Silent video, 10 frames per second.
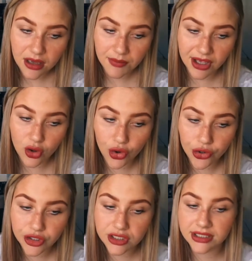
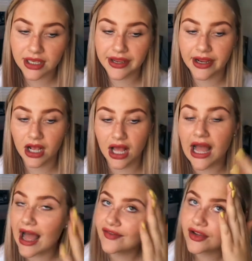because I
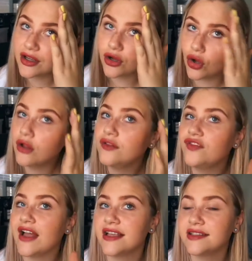have a whole
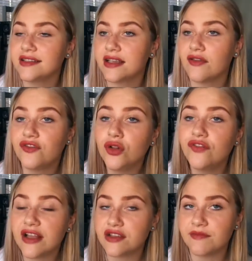face, a full
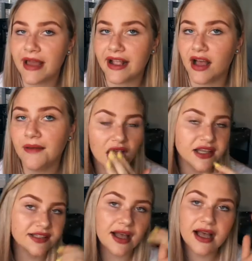face of makeup,
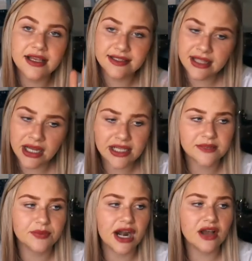nice eyes, nice
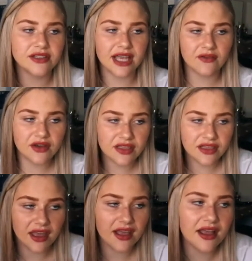brows,
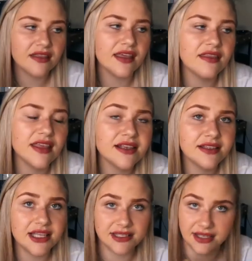everything, and then there's
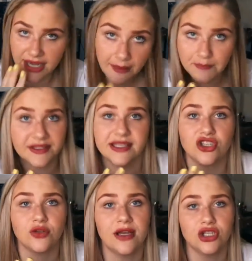this lip
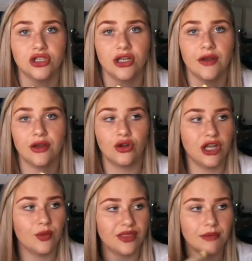situation going on
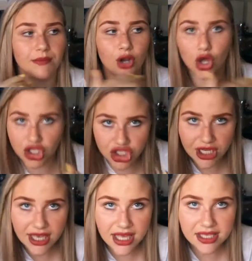here with the
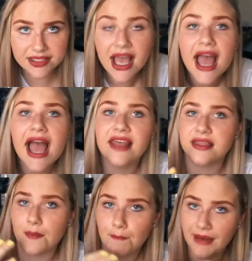blotches and
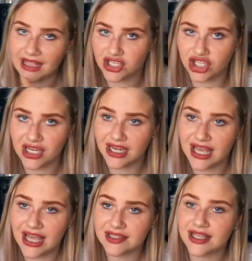the
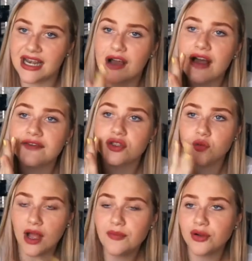patchiness, and now I have to
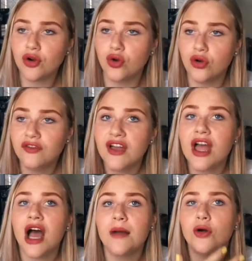wipe it off.
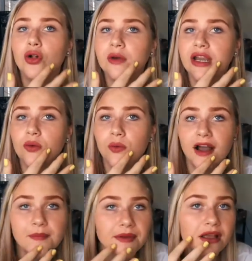I'm already
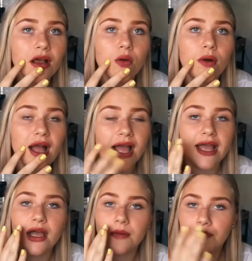wiping
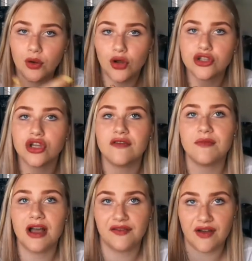away a part of
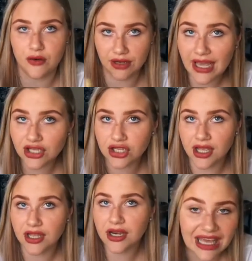my
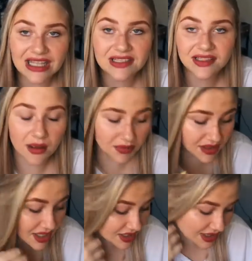foundation. That's
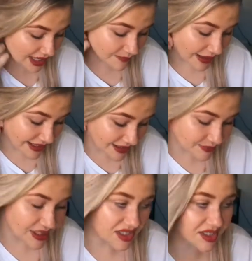something that makes
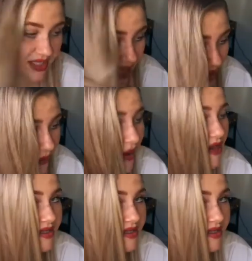me so